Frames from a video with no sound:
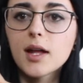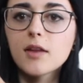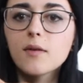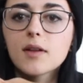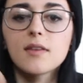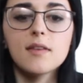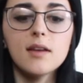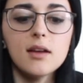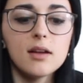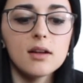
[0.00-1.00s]
And you can
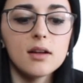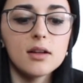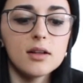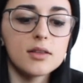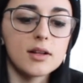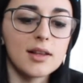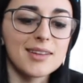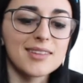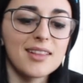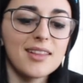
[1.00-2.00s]
see they're
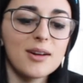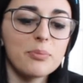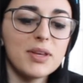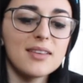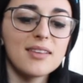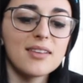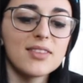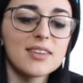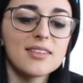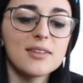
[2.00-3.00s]
like the little pieces of
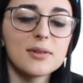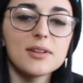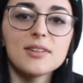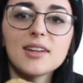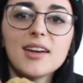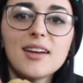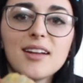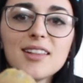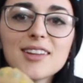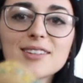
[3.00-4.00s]
the cereal in it.
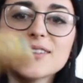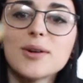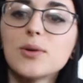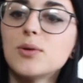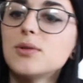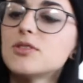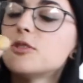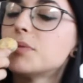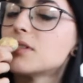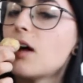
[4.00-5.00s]
It looks so cool.
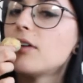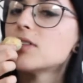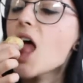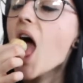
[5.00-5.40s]
Super soft.